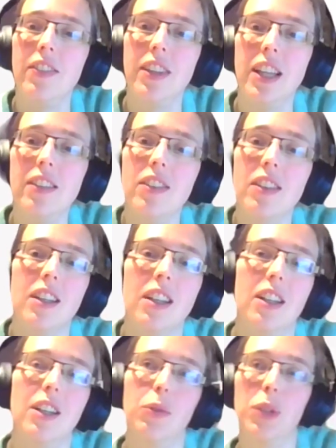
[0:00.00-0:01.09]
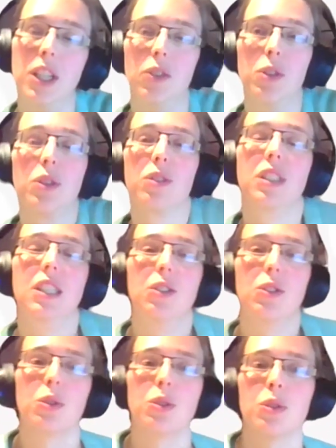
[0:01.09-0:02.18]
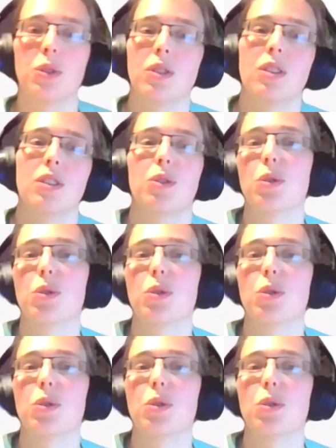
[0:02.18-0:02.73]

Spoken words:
And then we also need to